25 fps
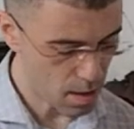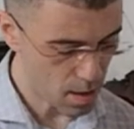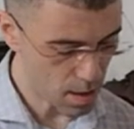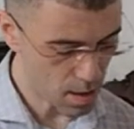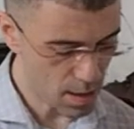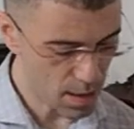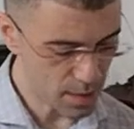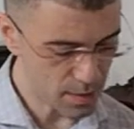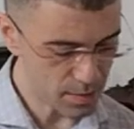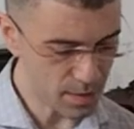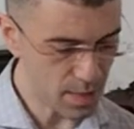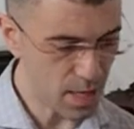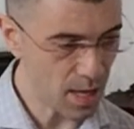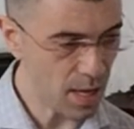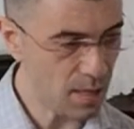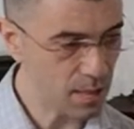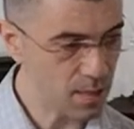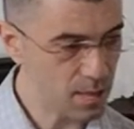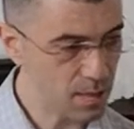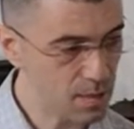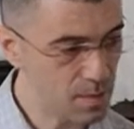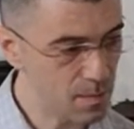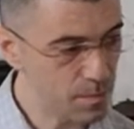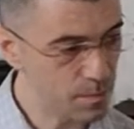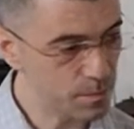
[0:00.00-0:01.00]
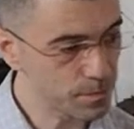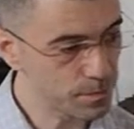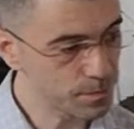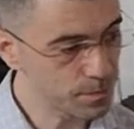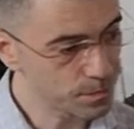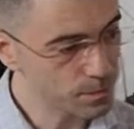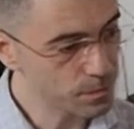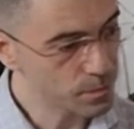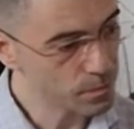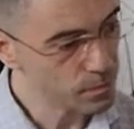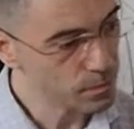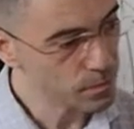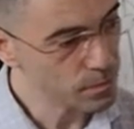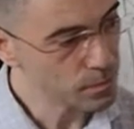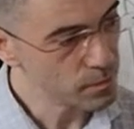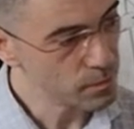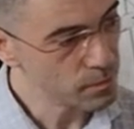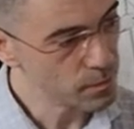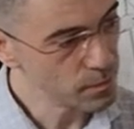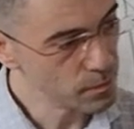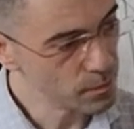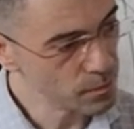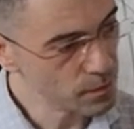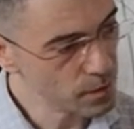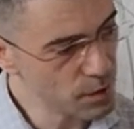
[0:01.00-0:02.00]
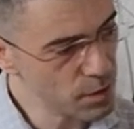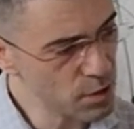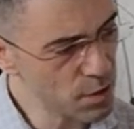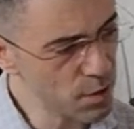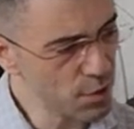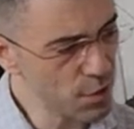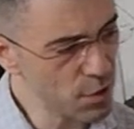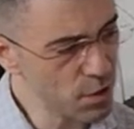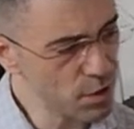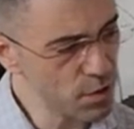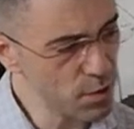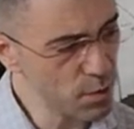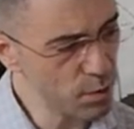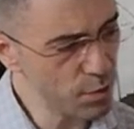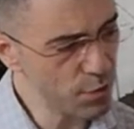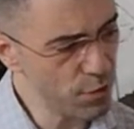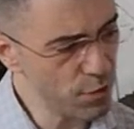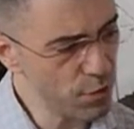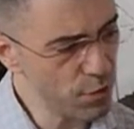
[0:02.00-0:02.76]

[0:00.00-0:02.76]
is that, say for example, if we've